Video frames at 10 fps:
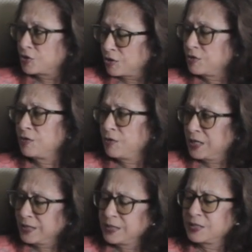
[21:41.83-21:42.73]
So,
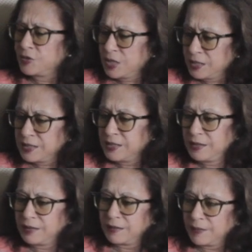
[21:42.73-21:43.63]
it is
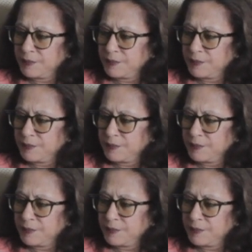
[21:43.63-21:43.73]
really,